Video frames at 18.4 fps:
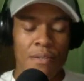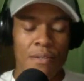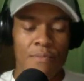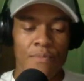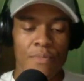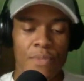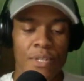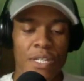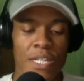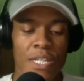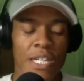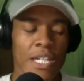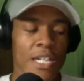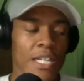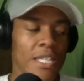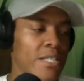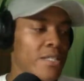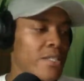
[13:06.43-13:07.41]
but
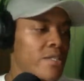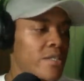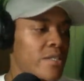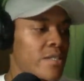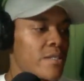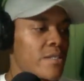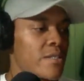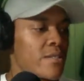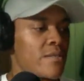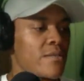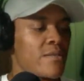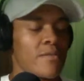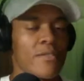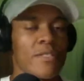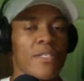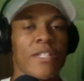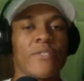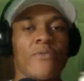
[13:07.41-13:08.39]
yeah, that's
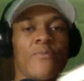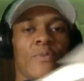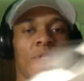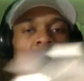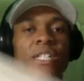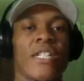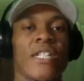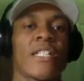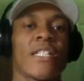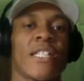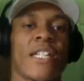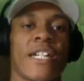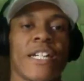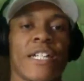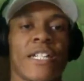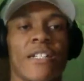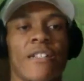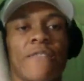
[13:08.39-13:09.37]
really it.
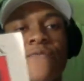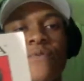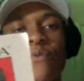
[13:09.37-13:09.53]
Like if you